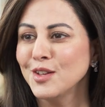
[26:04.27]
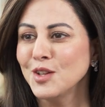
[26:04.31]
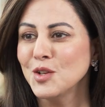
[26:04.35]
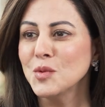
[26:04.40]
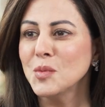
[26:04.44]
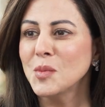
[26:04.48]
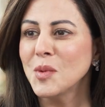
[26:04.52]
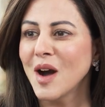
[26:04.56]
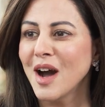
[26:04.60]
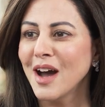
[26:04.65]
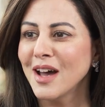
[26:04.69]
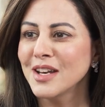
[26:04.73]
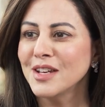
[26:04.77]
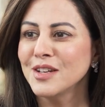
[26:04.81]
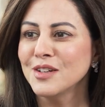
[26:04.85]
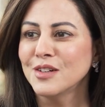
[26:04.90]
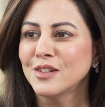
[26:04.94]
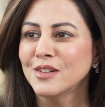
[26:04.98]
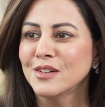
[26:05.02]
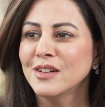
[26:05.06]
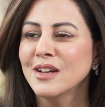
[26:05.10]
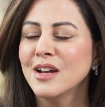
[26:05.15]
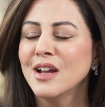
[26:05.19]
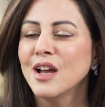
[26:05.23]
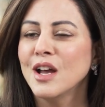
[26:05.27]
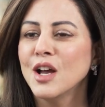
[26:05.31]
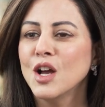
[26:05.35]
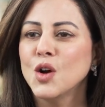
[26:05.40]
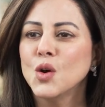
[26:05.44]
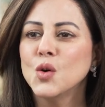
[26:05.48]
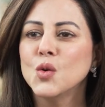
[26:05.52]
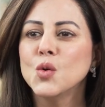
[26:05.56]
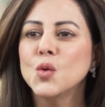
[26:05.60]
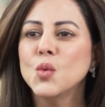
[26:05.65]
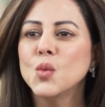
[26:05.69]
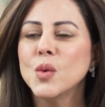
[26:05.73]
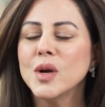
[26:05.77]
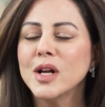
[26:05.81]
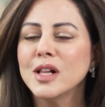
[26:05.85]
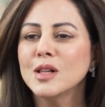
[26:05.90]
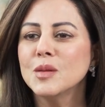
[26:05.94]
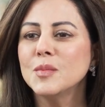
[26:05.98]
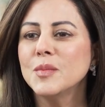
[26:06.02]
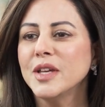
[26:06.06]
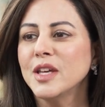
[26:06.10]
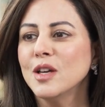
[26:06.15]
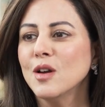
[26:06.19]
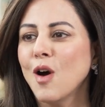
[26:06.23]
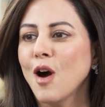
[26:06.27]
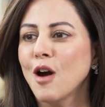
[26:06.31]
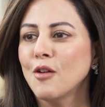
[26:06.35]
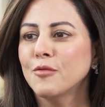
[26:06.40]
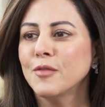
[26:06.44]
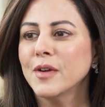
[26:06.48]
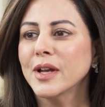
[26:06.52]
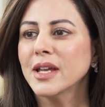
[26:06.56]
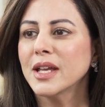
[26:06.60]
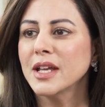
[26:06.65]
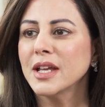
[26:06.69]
new partner who will be offering